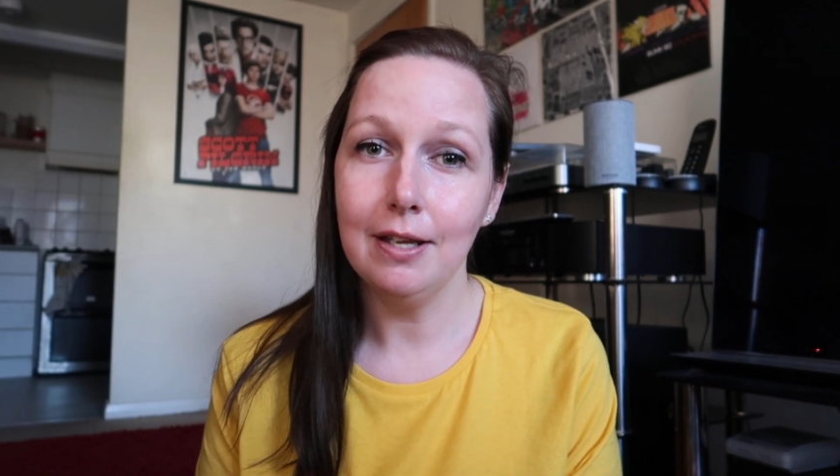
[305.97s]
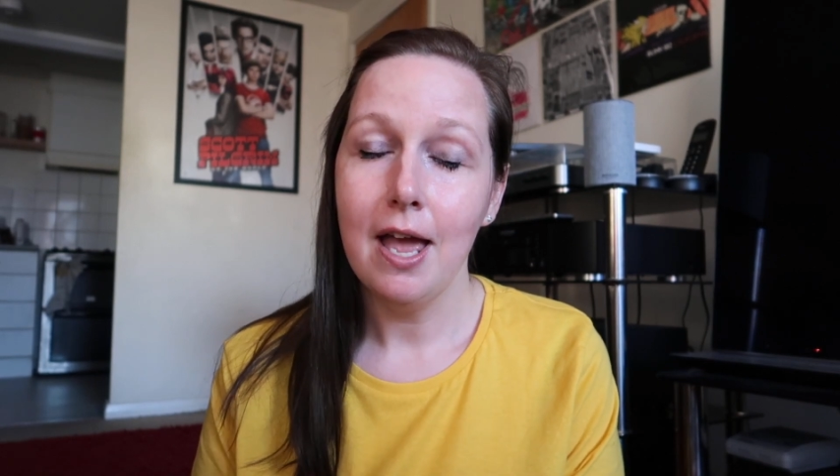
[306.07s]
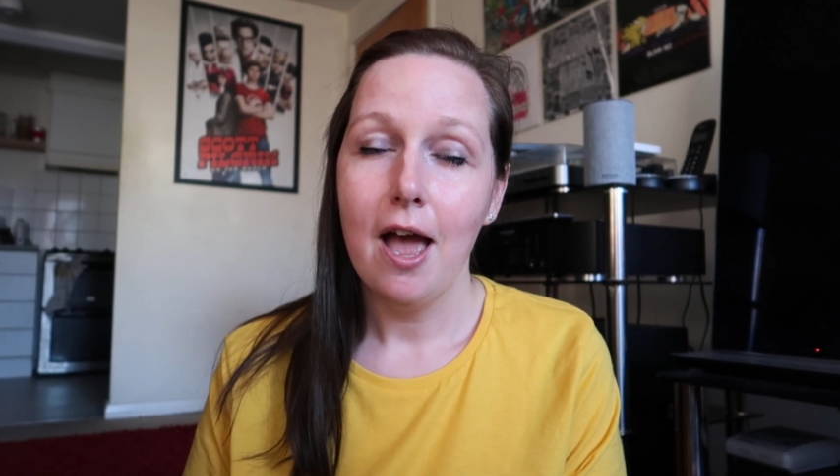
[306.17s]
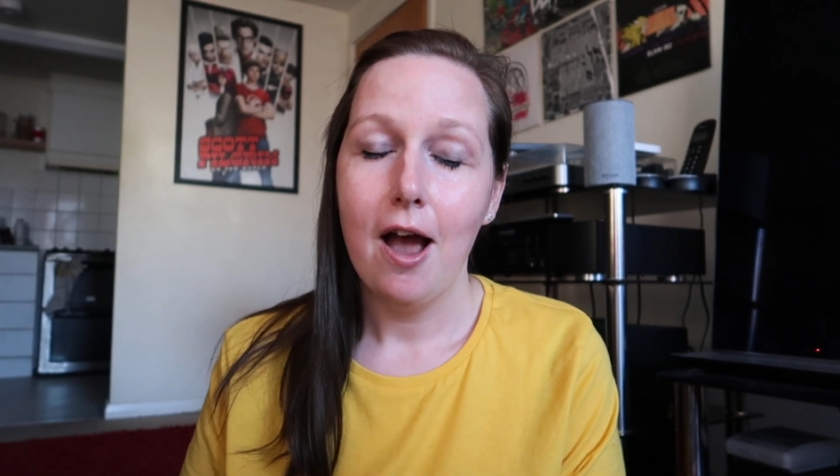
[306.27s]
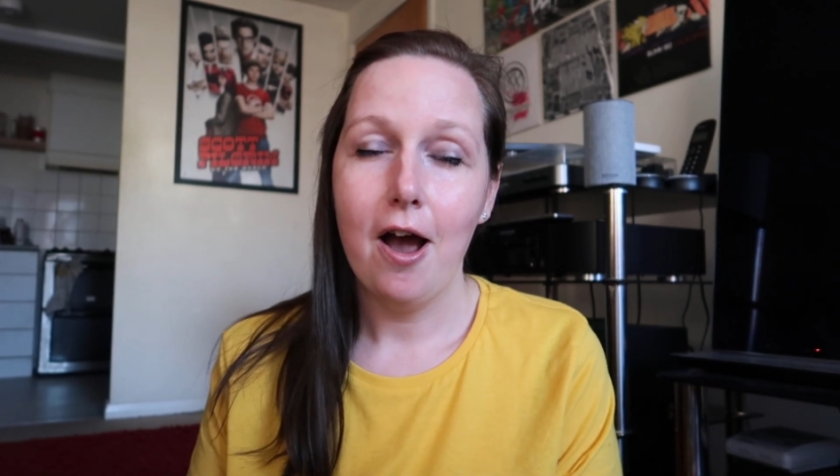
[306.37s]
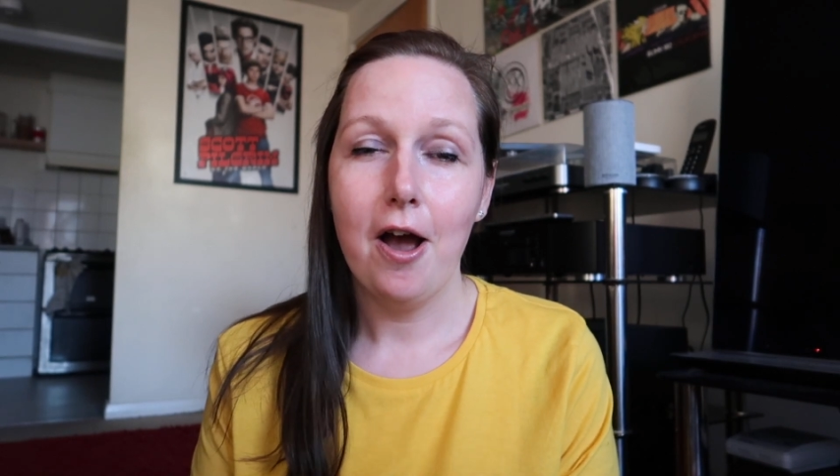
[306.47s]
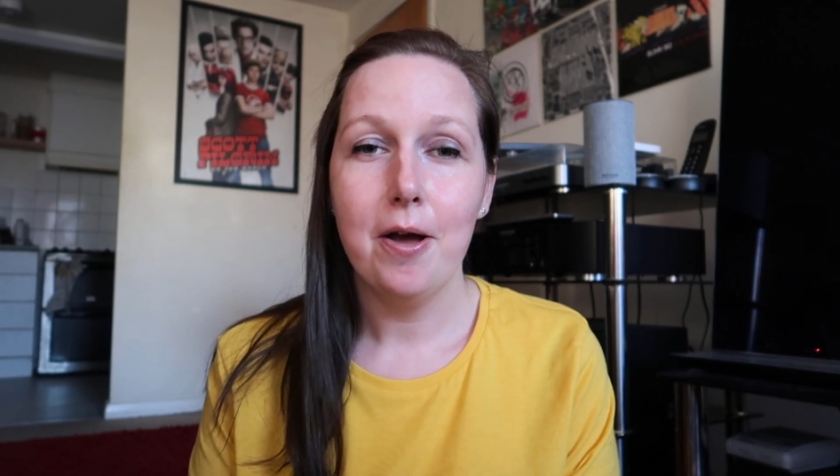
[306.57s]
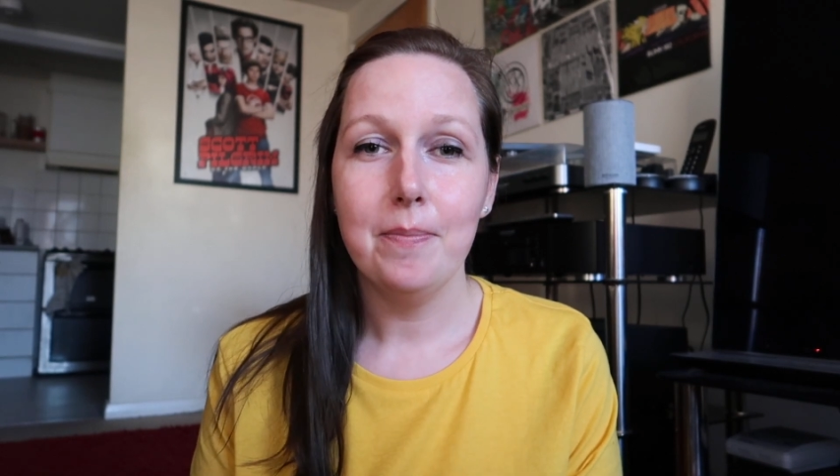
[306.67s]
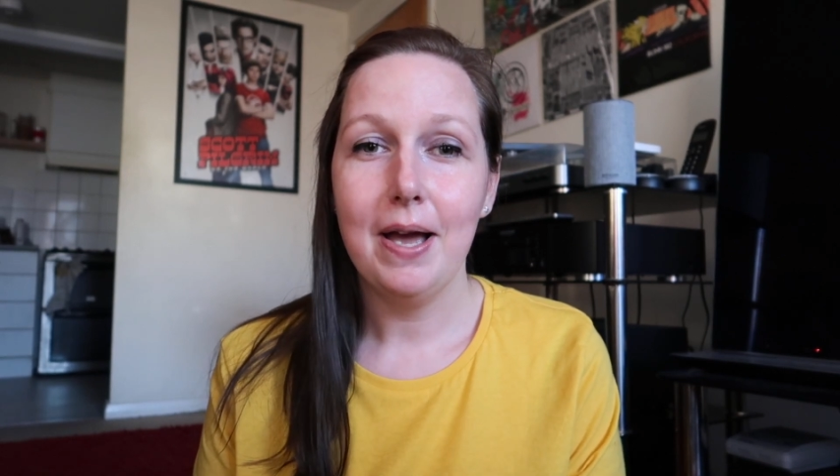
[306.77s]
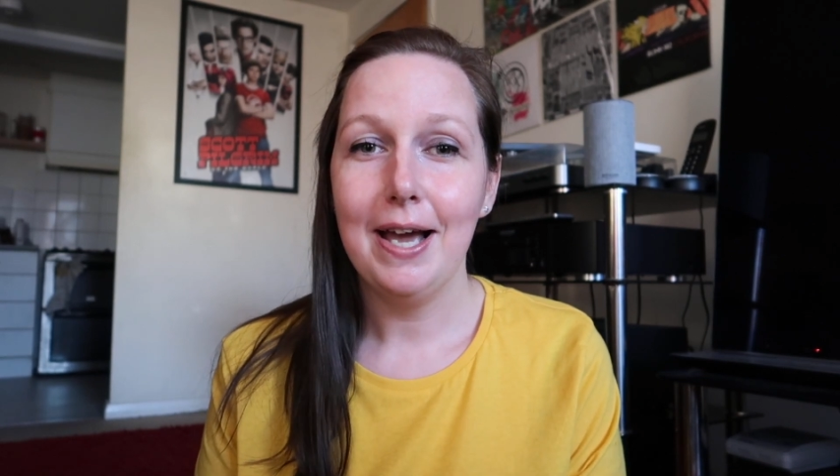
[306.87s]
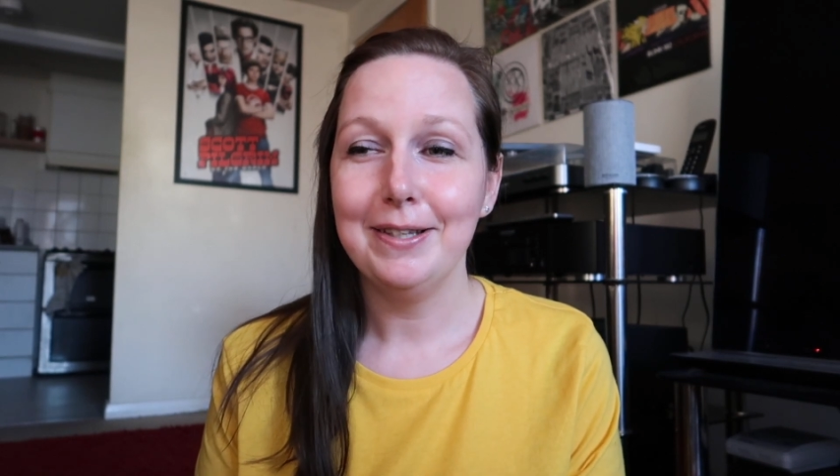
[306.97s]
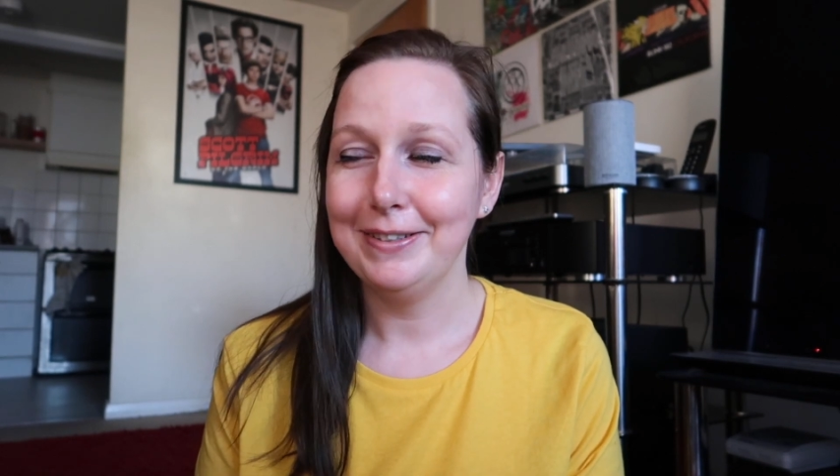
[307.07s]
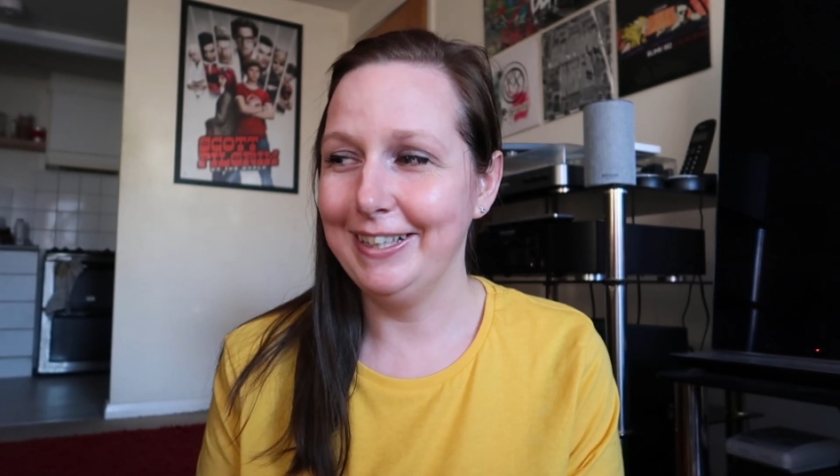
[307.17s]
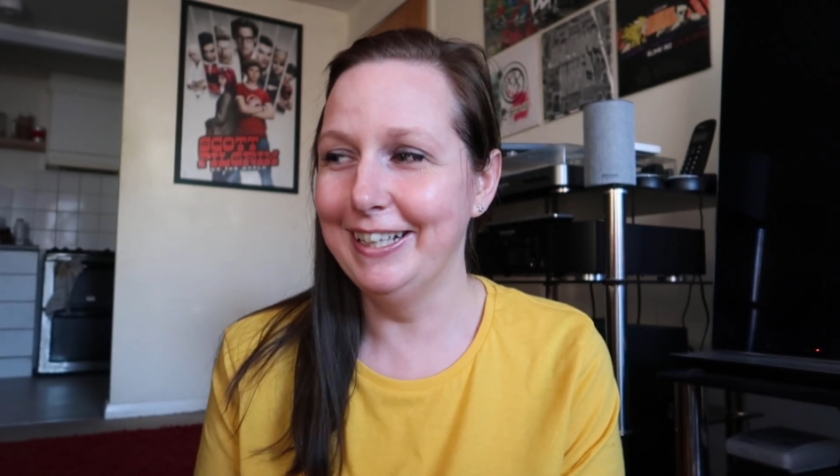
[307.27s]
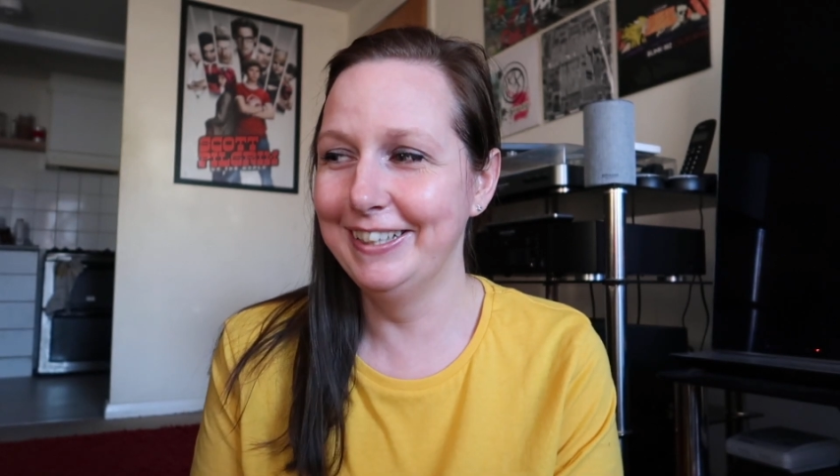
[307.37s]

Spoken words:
And